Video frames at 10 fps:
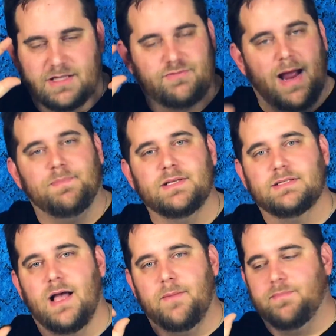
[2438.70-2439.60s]
Let's wrap
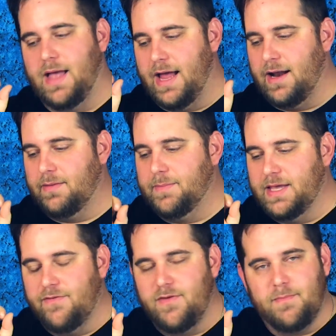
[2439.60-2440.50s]
this up, and let
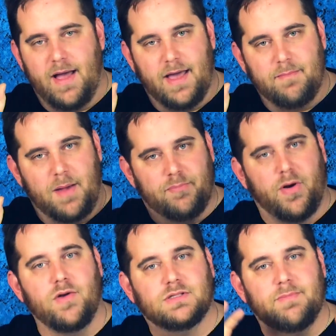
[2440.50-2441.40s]
me give you my
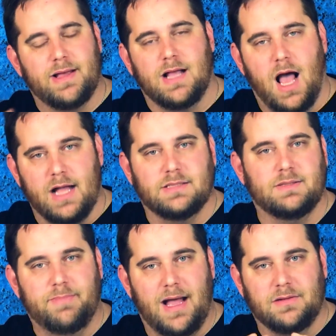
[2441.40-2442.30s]
pros and my cons
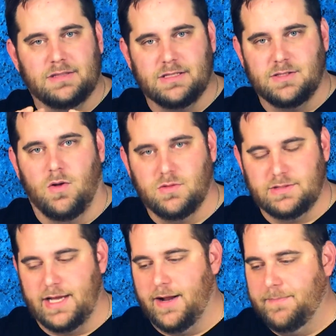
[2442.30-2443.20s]
about this whole
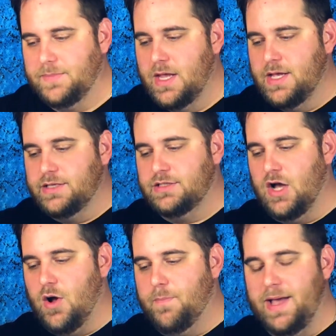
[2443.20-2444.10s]
setup.
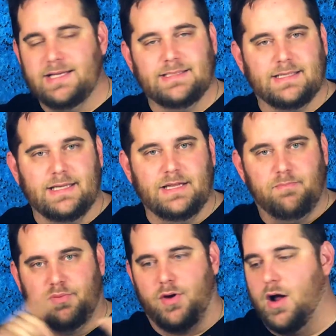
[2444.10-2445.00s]
So basically the
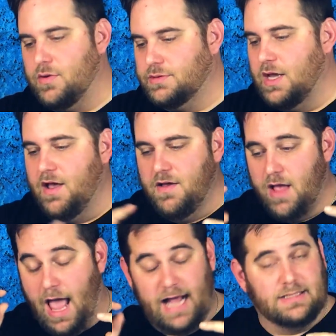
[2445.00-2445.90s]
pros:
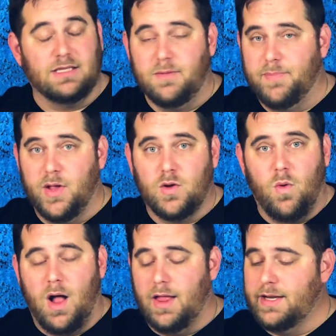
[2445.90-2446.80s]
excellent build
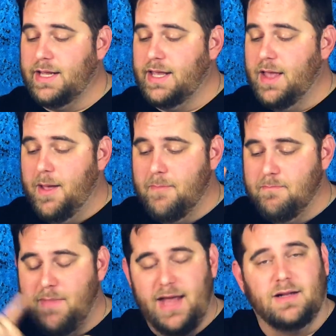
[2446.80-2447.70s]
quality.
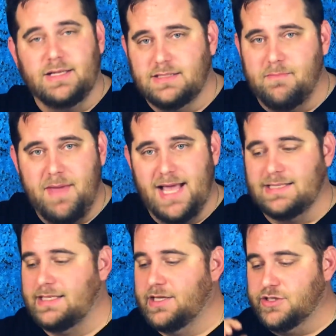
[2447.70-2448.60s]
Metal is
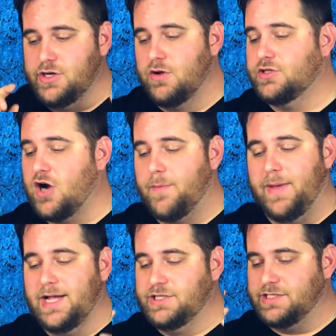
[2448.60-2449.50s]
amazing. There's no sharp
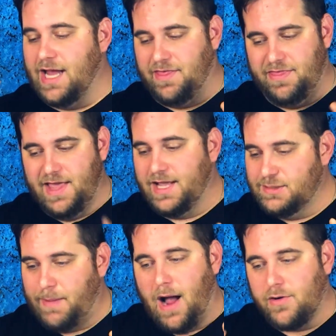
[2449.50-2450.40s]
edges. I think
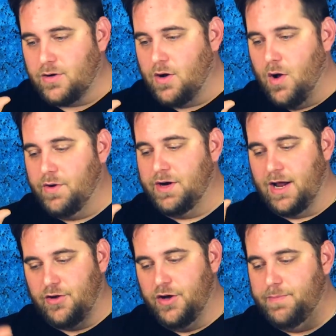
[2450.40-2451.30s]
it's powder coated.
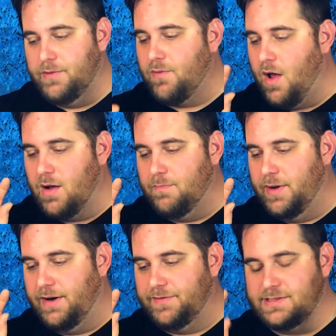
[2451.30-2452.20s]
I could be wrong,
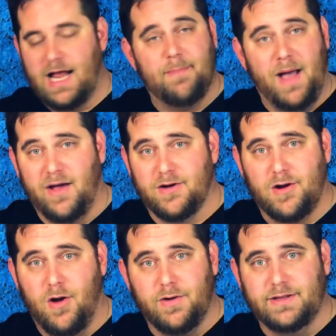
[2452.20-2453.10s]
but if it's not powder
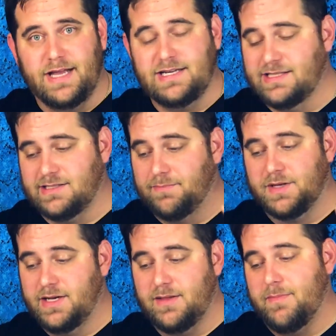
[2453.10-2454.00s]
coated, they did
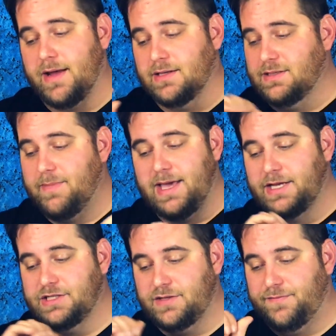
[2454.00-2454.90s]
something to the metal to make
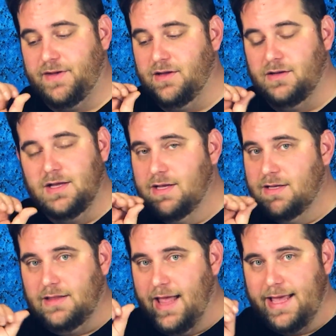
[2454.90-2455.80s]
it just feel
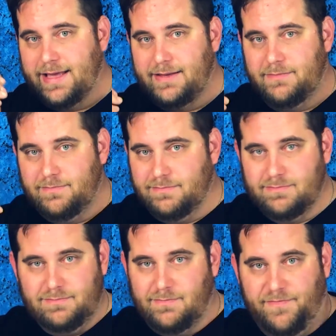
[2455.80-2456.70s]
like
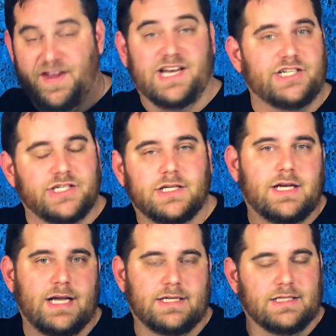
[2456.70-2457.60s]
finished.
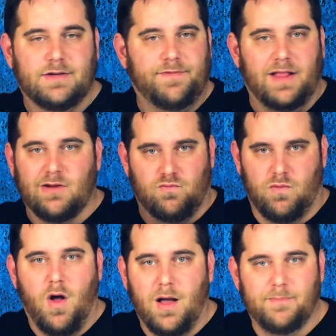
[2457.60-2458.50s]
It doesn't feel like
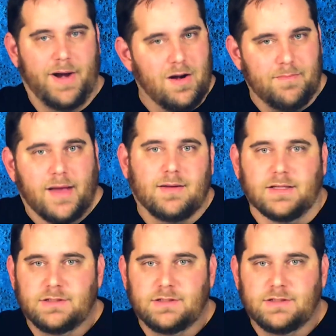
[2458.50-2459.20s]
raw bare metal.